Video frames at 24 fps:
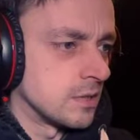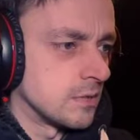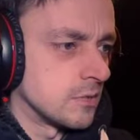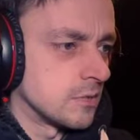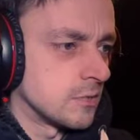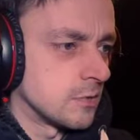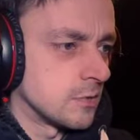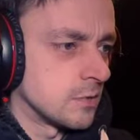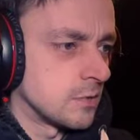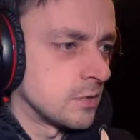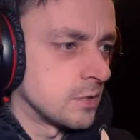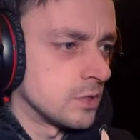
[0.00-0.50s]

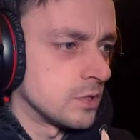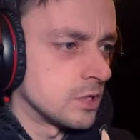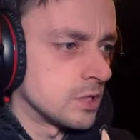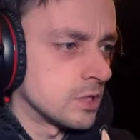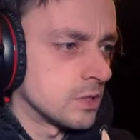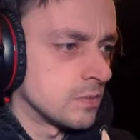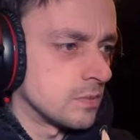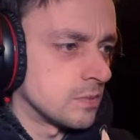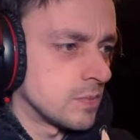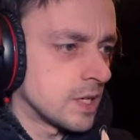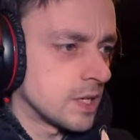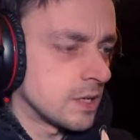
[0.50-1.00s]
forwards
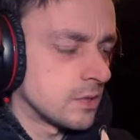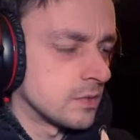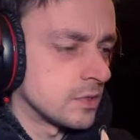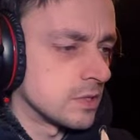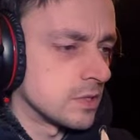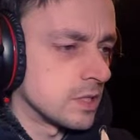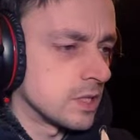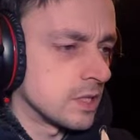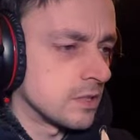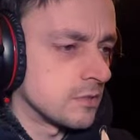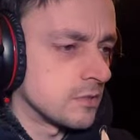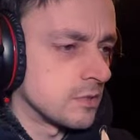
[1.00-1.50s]
and backwards
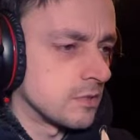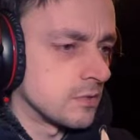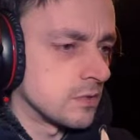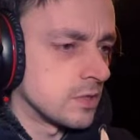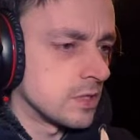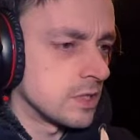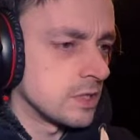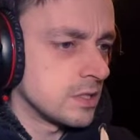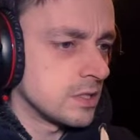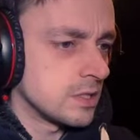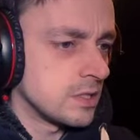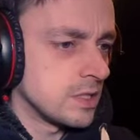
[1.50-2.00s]
and left and
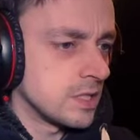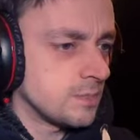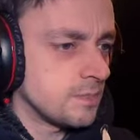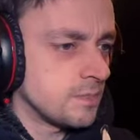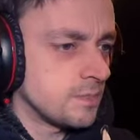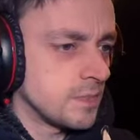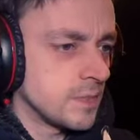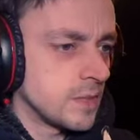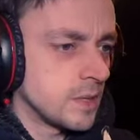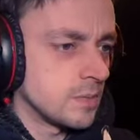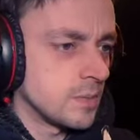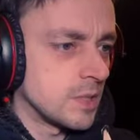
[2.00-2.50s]
right. Yep,
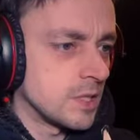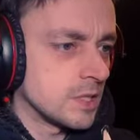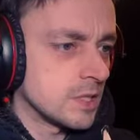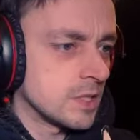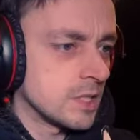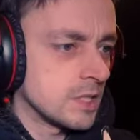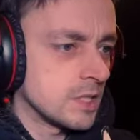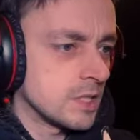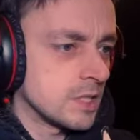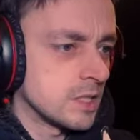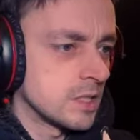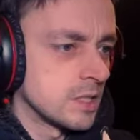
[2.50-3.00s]
that makes
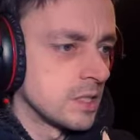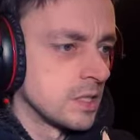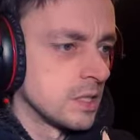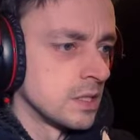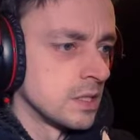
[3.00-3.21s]
sense.